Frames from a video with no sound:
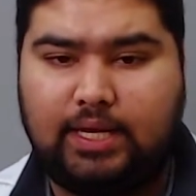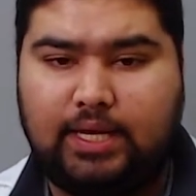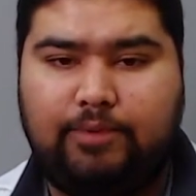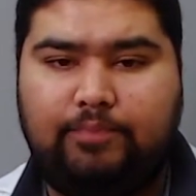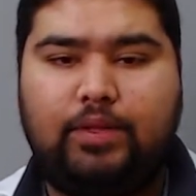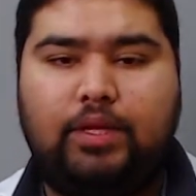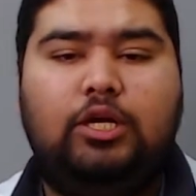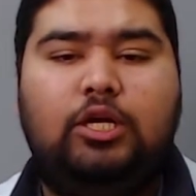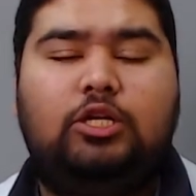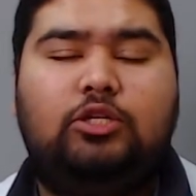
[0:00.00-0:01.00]
ear.
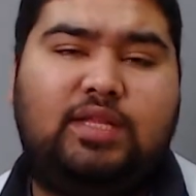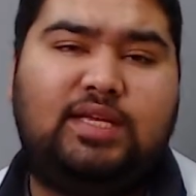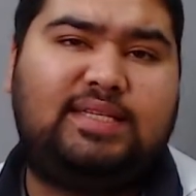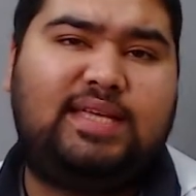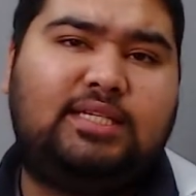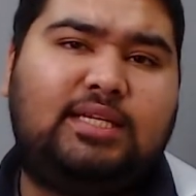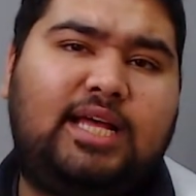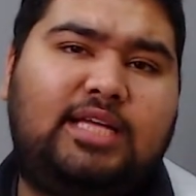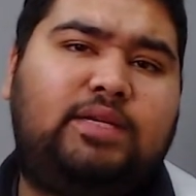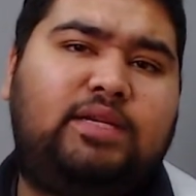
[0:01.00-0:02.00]
So this section
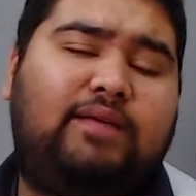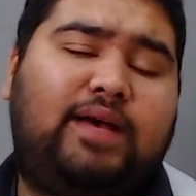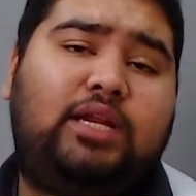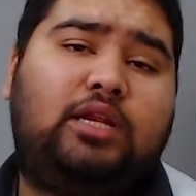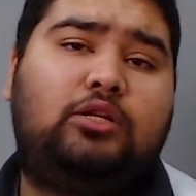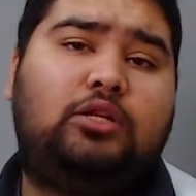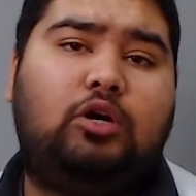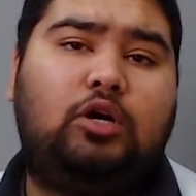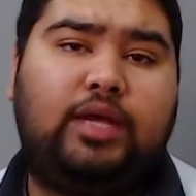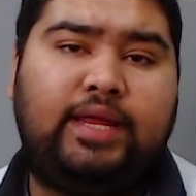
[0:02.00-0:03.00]
has been divided
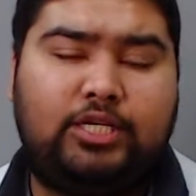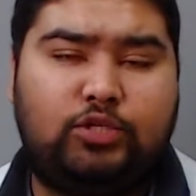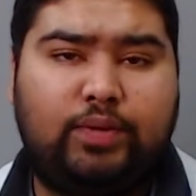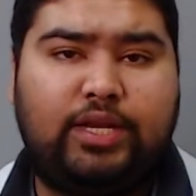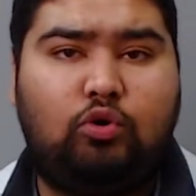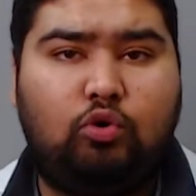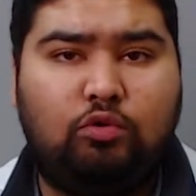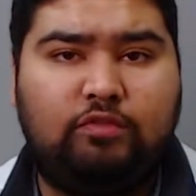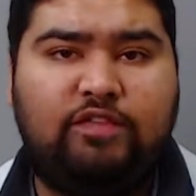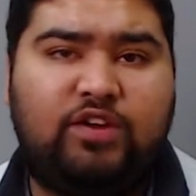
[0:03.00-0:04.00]
into an
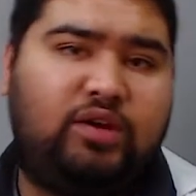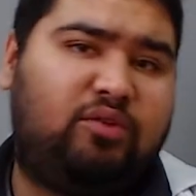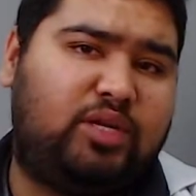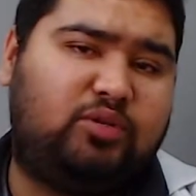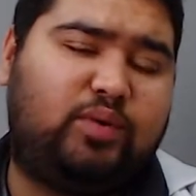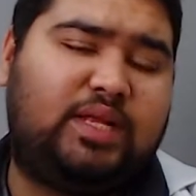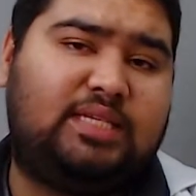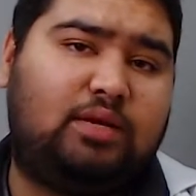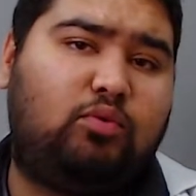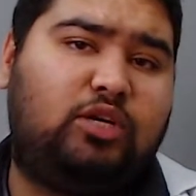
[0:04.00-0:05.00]
overview in which we'll
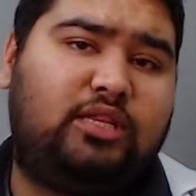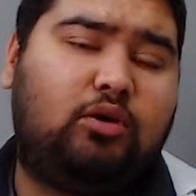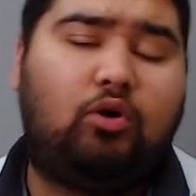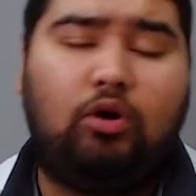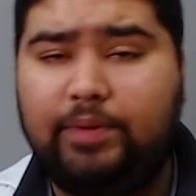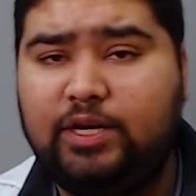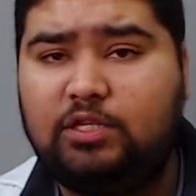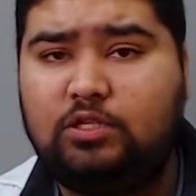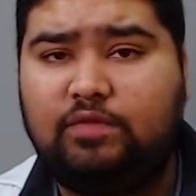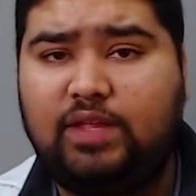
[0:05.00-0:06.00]
see what are the
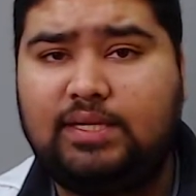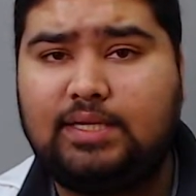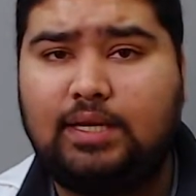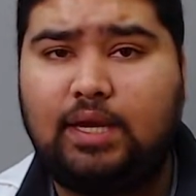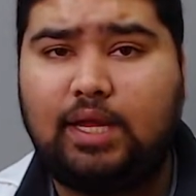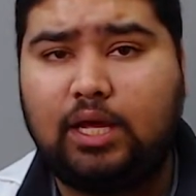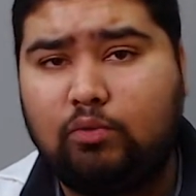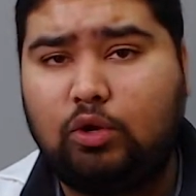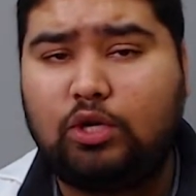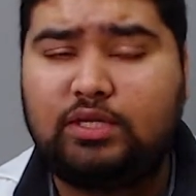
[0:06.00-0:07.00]
components of the internal ear
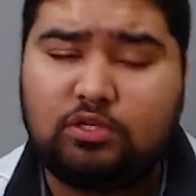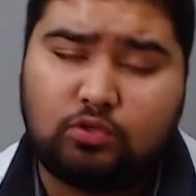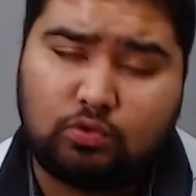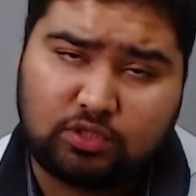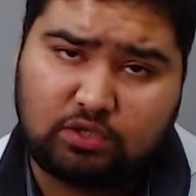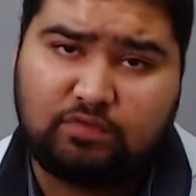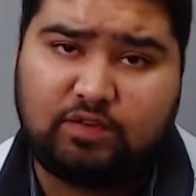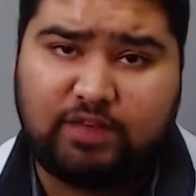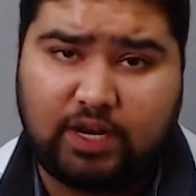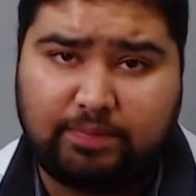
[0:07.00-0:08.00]
and what are the sources of
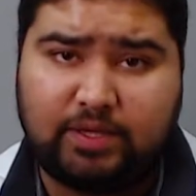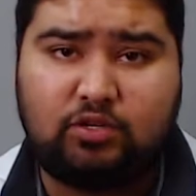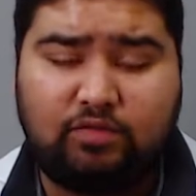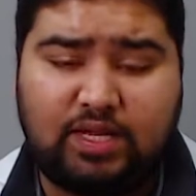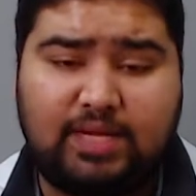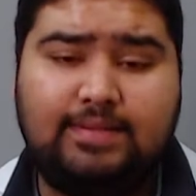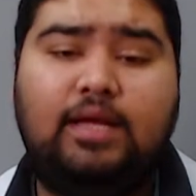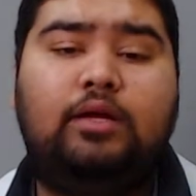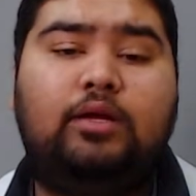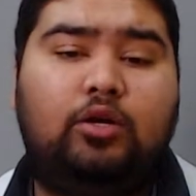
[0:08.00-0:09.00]
development of
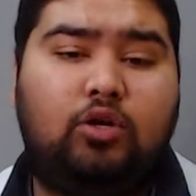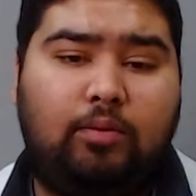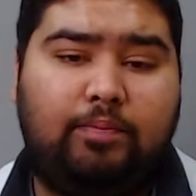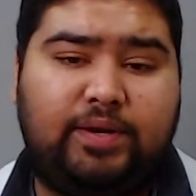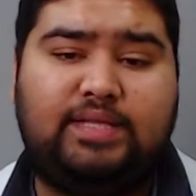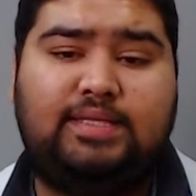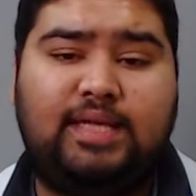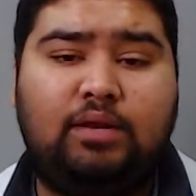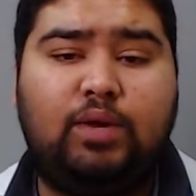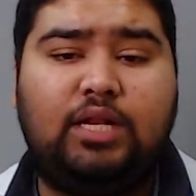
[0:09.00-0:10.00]
these components.
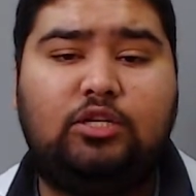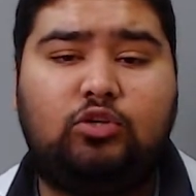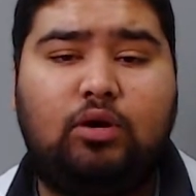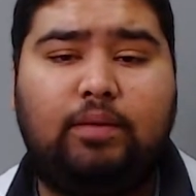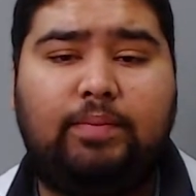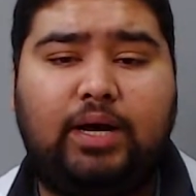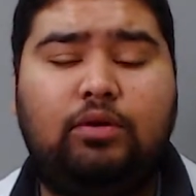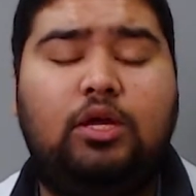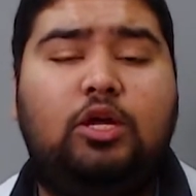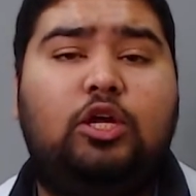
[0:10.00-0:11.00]
Then we'll talk
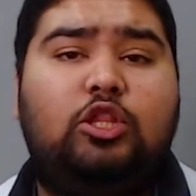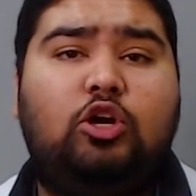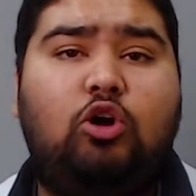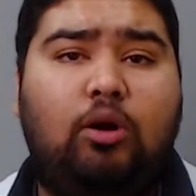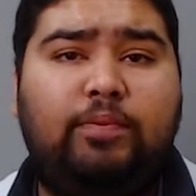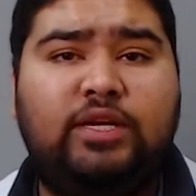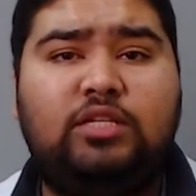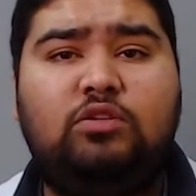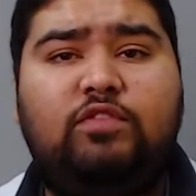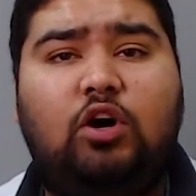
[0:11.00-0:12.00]
about the
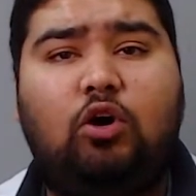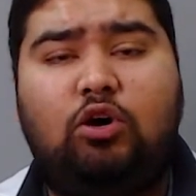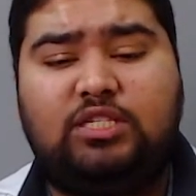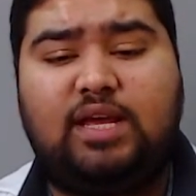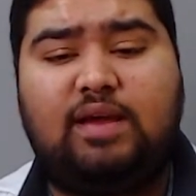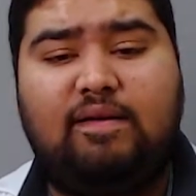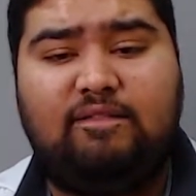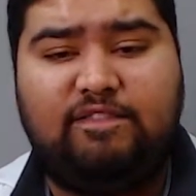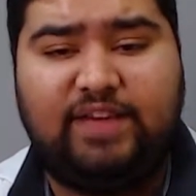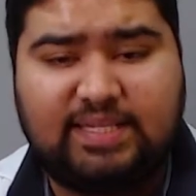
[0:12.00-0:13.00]
components of the otic
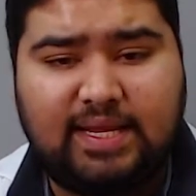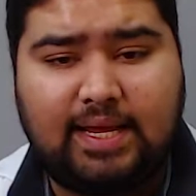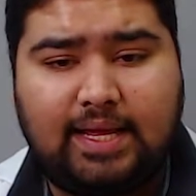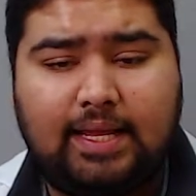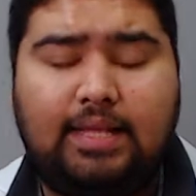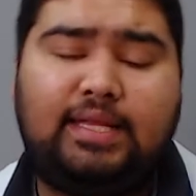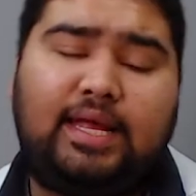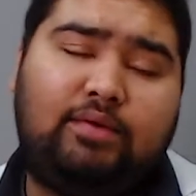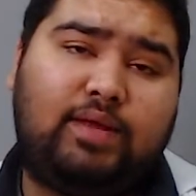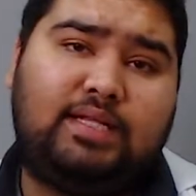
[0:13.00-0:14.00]
vesicle.
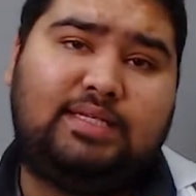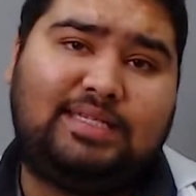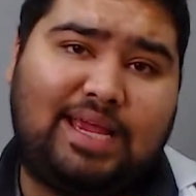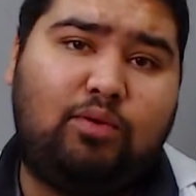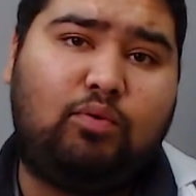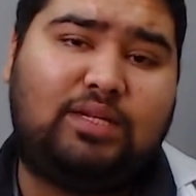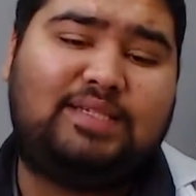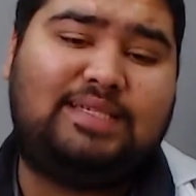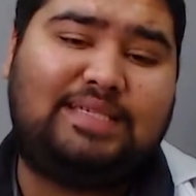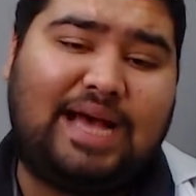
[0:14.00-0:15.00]
Then we'll see
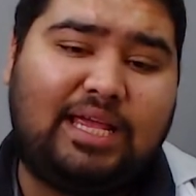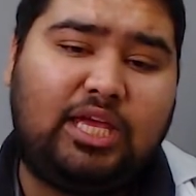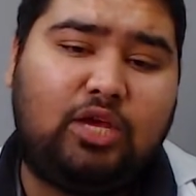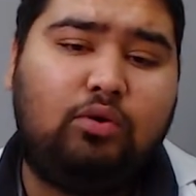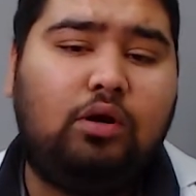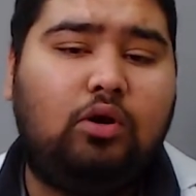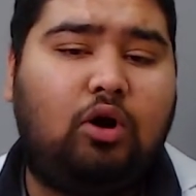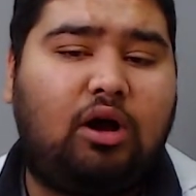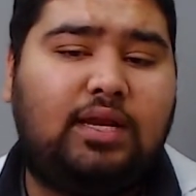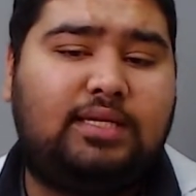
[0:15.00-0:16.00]
what saccule,
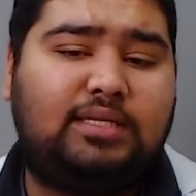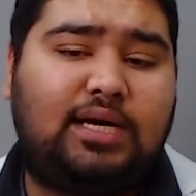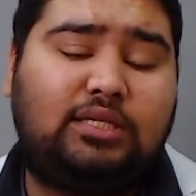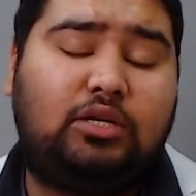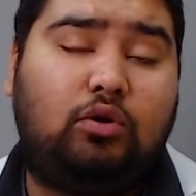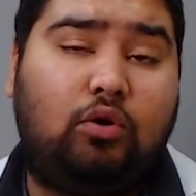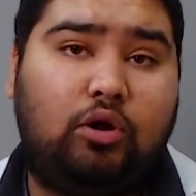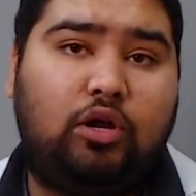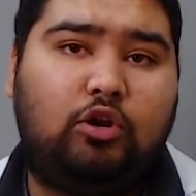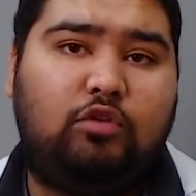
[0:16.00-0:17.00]
cochlear duct and
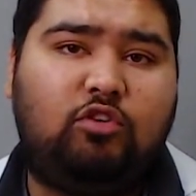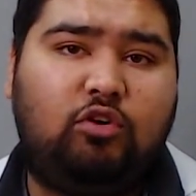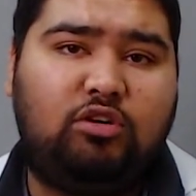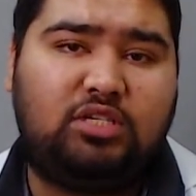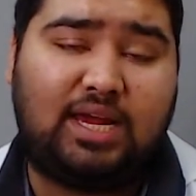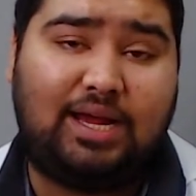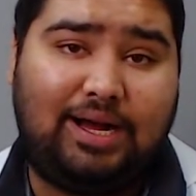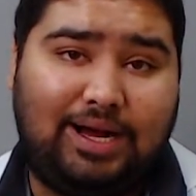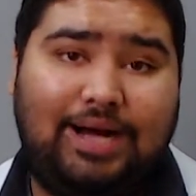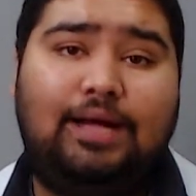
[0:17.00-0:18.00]
organ of Corti
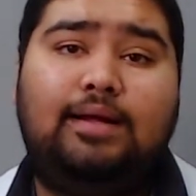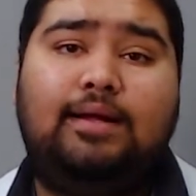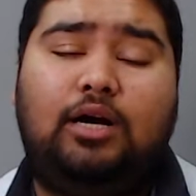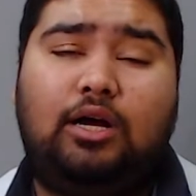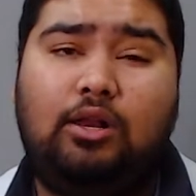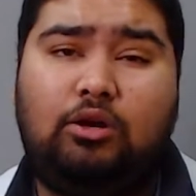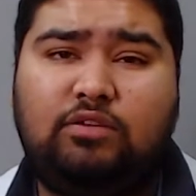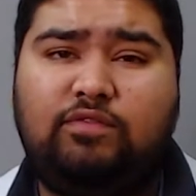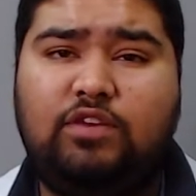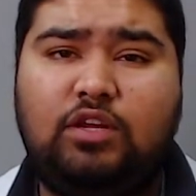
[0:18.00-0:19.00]
are. A lot
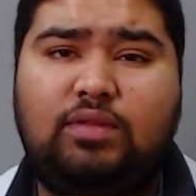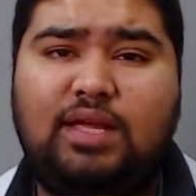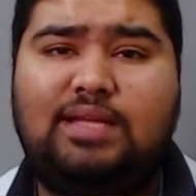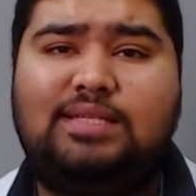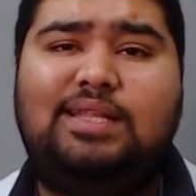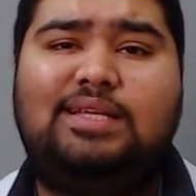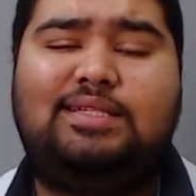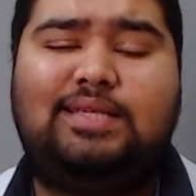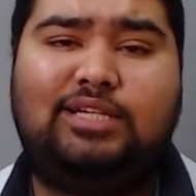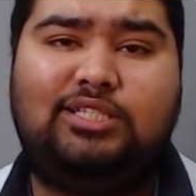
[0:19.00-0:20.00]
of new things in
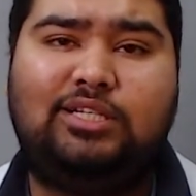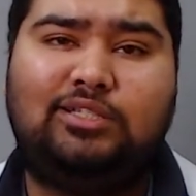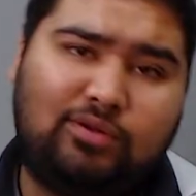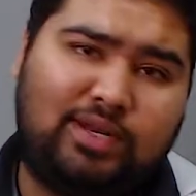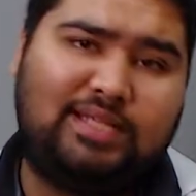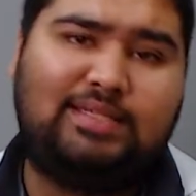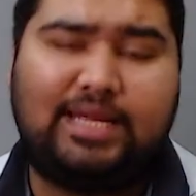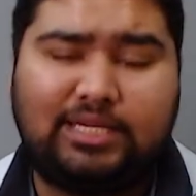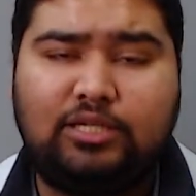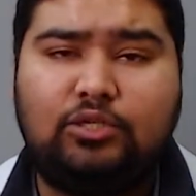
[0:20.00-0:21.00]
this section, so let's
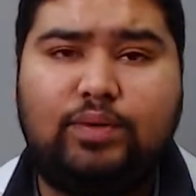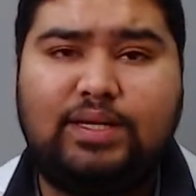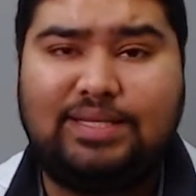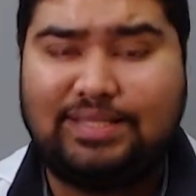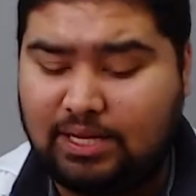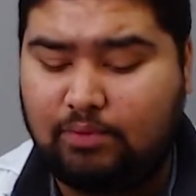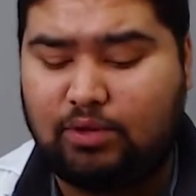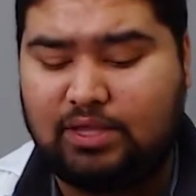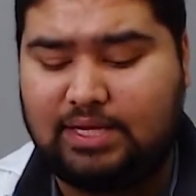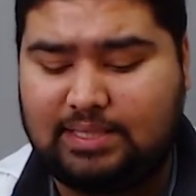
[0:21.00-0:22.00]
get into it and see
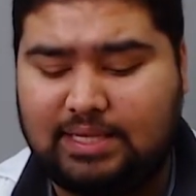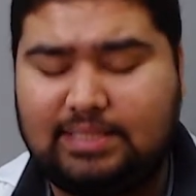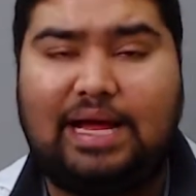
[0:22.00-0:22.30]
what these things